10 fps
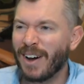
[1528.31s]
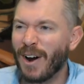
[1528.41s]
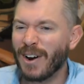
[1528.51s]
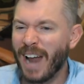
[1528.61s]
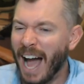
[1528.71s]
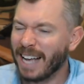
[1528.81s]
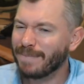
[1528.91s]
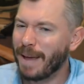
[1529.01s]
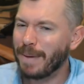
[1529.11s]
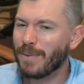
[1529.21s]
are not
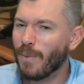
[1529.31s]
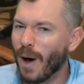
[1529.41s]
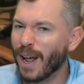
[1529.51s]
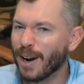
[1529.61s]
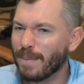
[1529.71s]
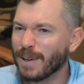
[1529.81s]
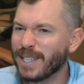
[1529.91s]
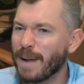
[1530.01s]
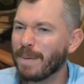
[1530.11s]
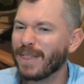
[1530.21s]
maybe
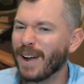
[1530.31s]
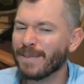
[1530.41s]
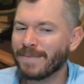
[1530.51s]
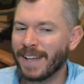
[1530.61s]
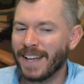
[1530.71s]
100%, but they're